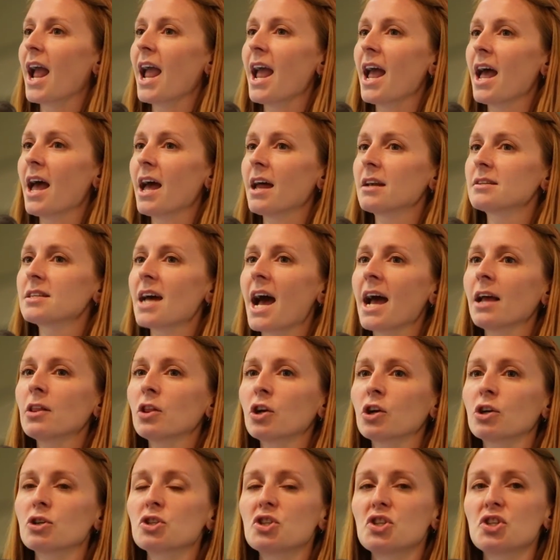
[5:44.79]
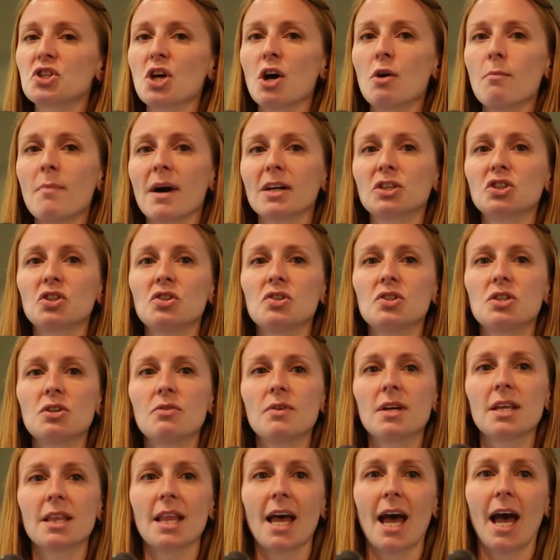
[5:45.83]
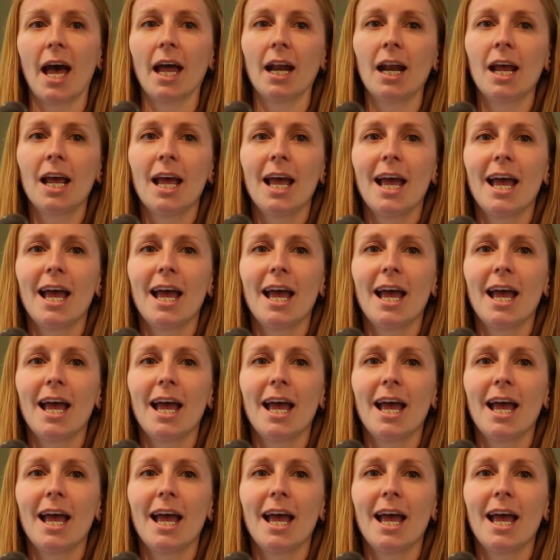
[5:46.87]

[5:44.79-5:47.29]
And I learned so much in doing that